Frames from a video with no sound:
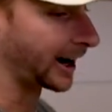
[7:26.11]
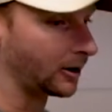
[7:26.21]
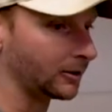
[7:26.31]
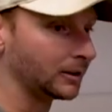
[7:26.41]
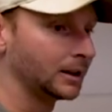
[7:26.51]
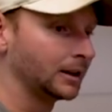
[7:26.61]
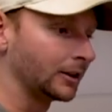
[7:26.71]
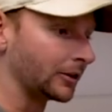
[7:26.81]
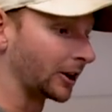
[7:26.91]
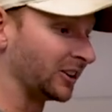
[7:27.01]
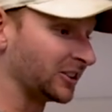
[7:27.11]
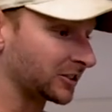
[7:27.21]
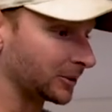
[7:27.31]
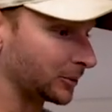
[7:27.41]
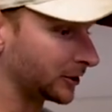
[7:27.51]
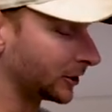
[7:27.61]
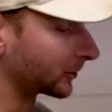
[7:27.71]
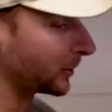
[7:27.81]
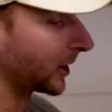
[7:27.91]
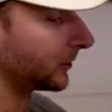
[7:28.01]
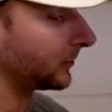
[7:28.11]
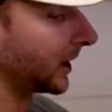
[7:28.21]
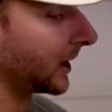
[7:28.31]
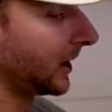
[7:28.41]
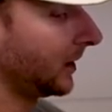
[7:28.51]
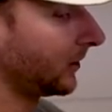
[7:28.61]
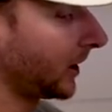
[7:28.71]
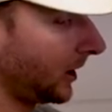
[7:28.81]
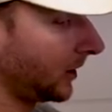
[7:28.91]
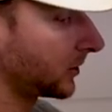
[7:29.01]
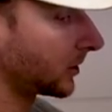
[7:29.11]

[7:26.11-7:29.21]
Now, there is some silver metal flake in there,